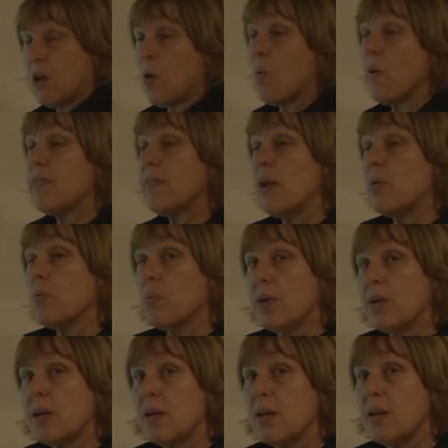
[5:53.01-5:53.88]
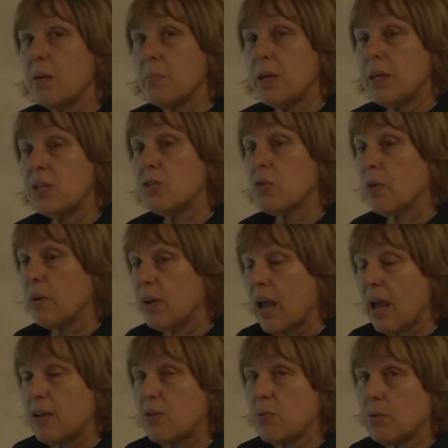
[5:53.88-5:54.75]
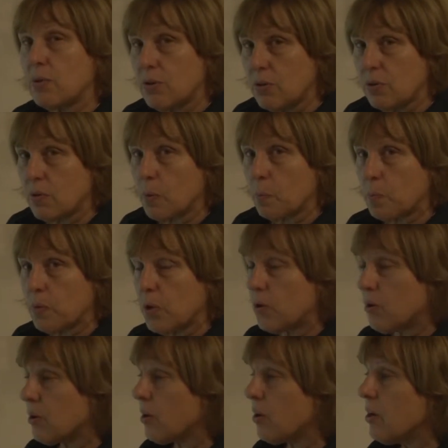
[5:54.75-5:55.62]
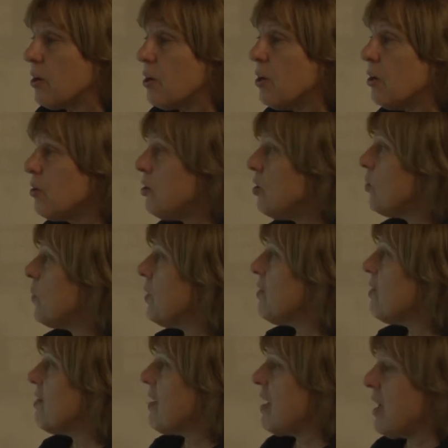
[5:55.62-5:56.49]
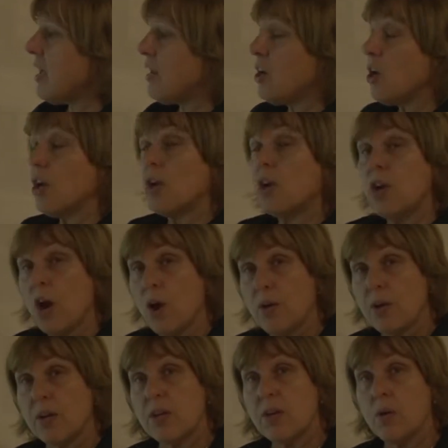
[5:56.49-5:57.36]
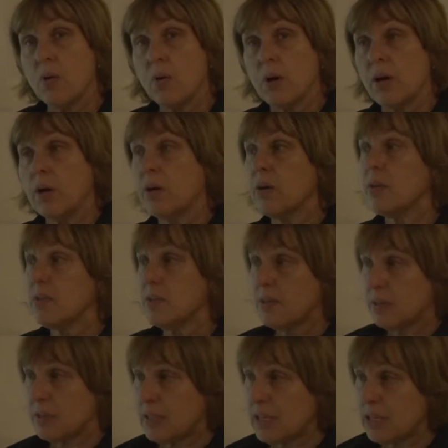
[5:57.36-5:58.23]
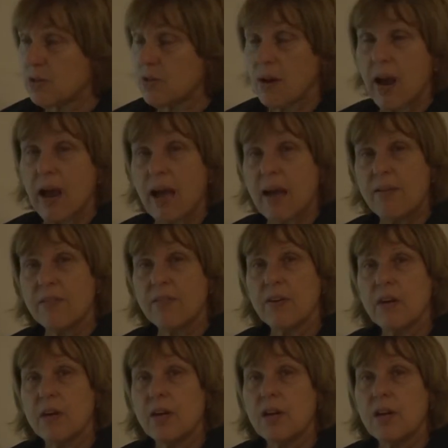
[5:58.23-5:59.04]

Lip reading: When they re-image or get you a new computer, you would then go to your Z drive,